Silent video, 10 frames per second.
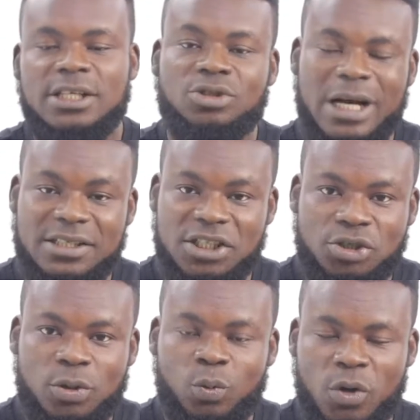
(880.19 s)

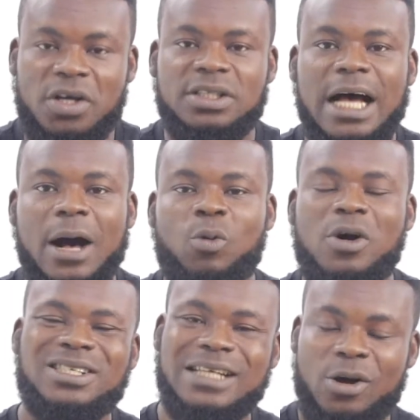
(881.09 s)
Transition words are
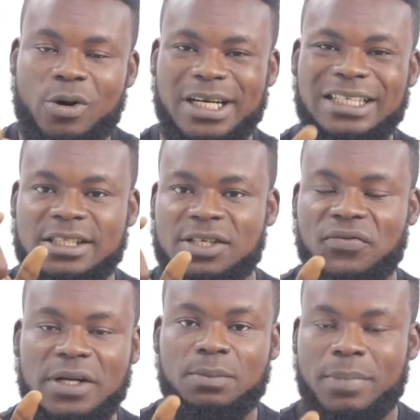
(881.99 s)
words that connect the
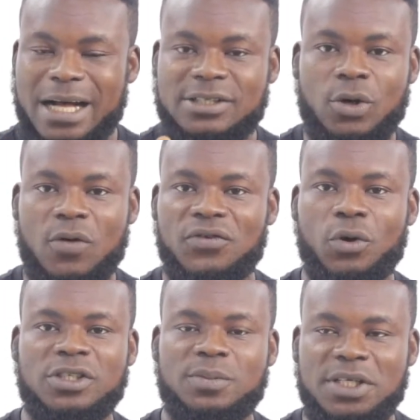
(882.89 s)
different parts of
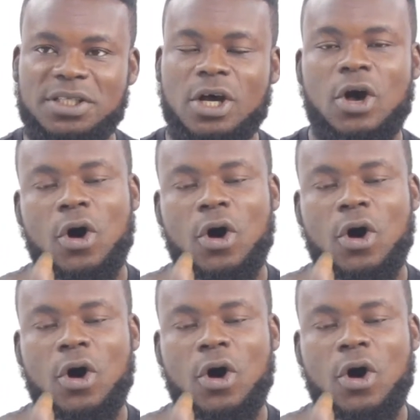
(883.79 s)
your speech.